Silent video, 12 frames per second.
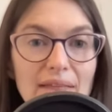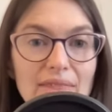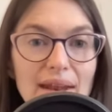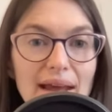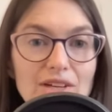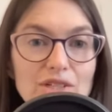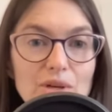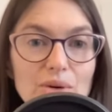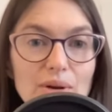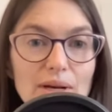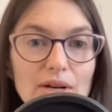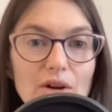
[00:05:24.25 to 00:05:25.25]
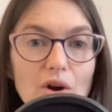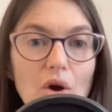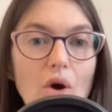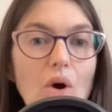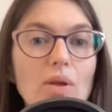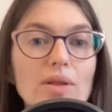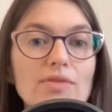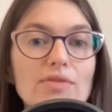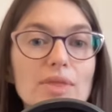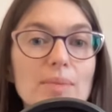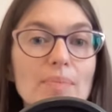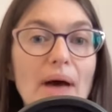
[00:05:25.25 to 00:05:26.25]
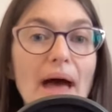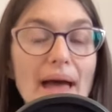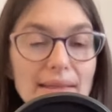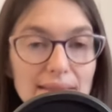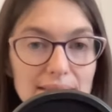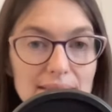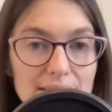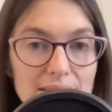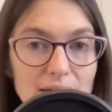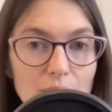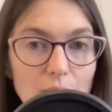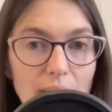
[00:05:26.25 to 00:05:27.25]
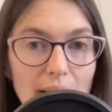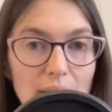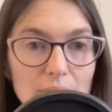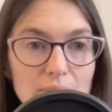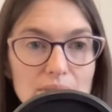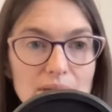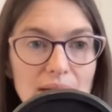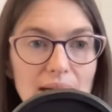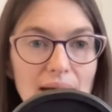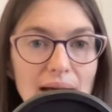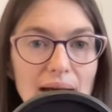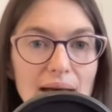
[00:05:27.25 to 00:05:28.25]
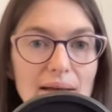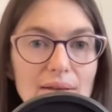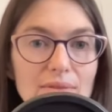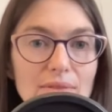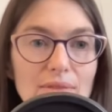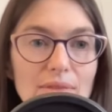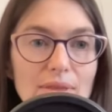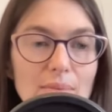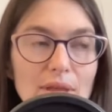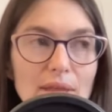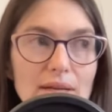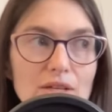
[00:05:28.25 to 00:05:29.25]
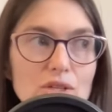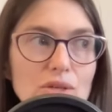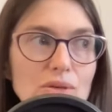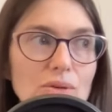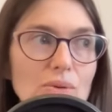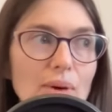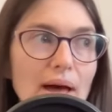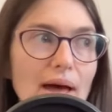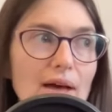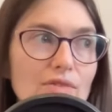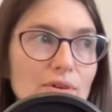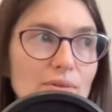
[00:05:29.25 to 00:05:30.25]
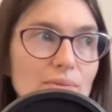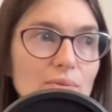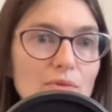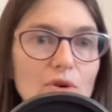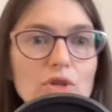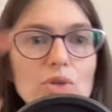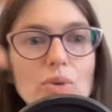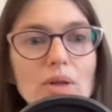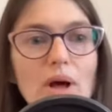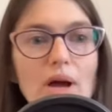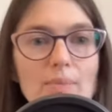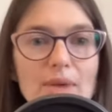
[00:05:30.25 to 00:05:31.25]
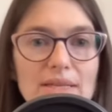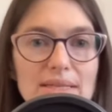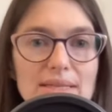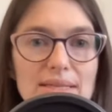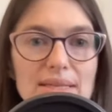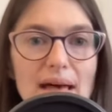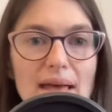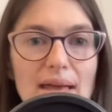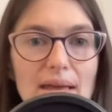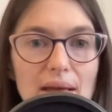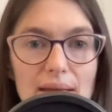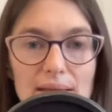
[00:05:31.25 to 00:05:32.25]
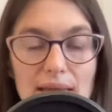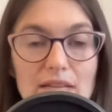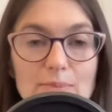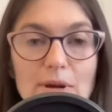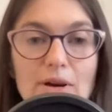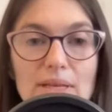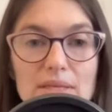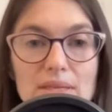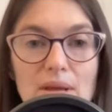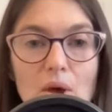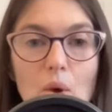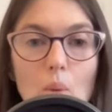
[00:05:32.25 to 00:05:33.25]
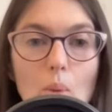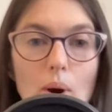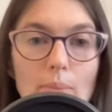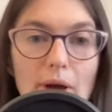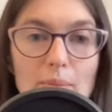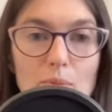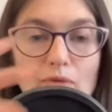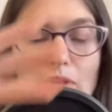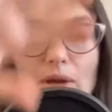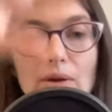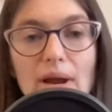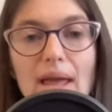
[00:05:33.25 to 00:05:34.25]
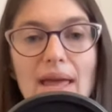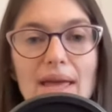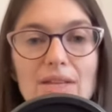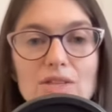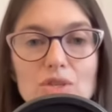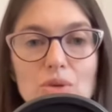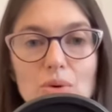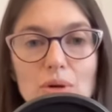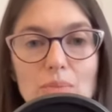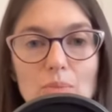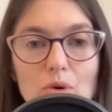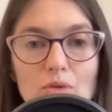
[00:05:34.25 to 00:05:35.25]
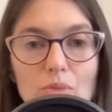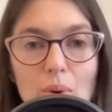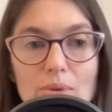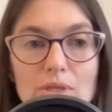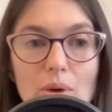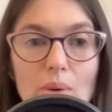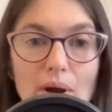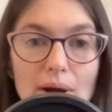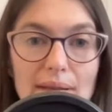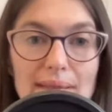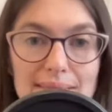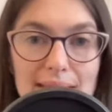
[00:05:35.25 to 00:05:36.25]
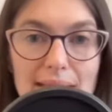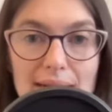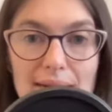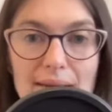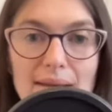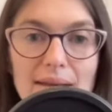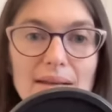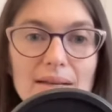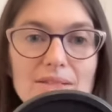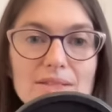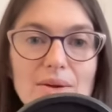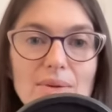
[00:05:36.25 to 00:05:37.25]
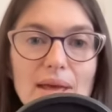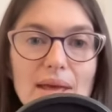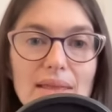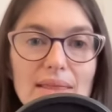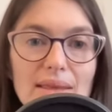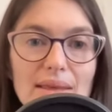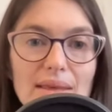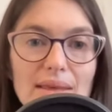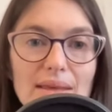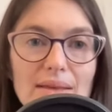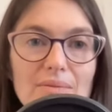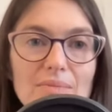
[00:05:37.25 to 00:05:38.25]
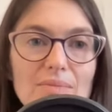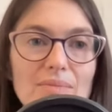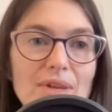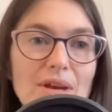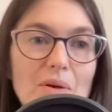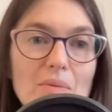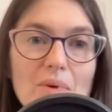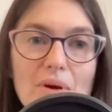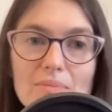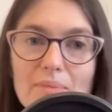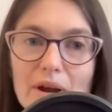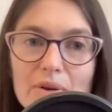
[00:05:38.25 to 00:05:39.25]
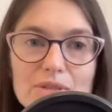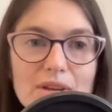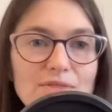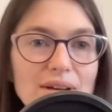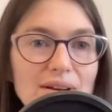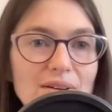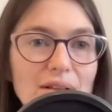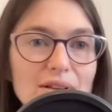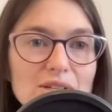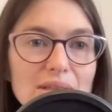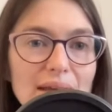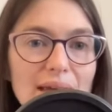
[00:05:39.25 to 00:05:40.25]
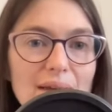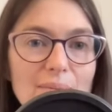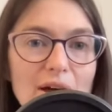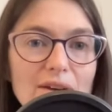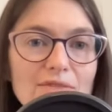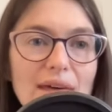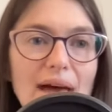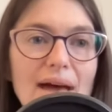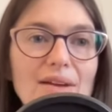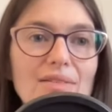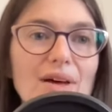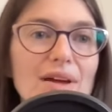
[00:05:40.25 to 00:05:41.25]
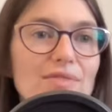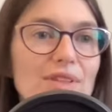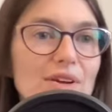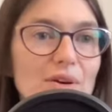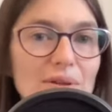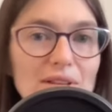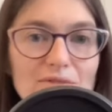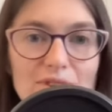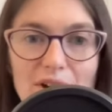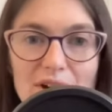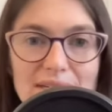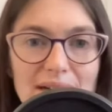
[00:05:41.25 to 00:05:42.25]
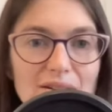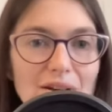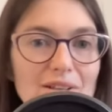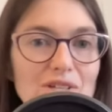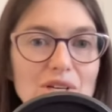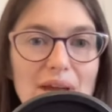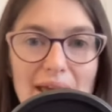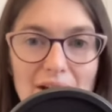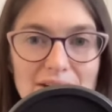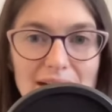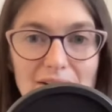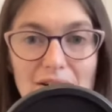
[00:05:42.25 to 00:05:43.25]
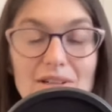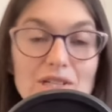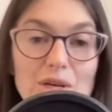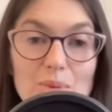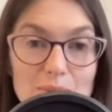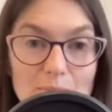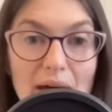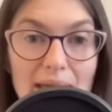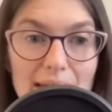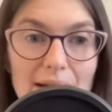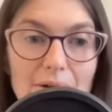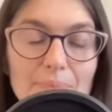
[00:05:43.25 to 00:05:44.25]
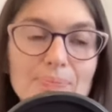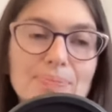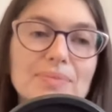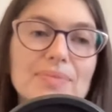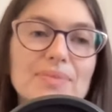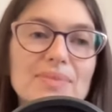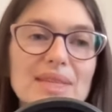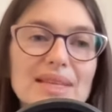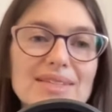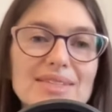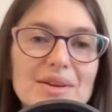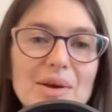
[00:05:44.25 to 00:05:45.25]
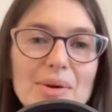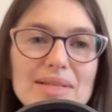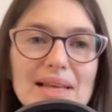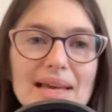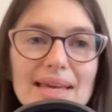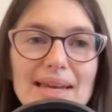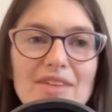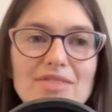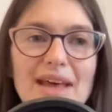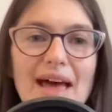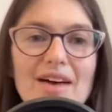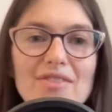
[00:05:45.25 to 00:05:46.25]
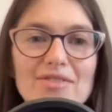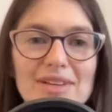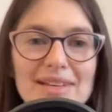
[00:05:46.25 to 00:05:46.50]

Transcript: that actually created all of the patents around uh, the ability to have a virtual augmented society uh, experience where by moving your hands you could move what was going on in the scene. So like the, you know, Microsoft technology that came out of that, a lot of the early VR technology and AR technology, he was a pioneer. So, you know, I was lucky enough wow. to have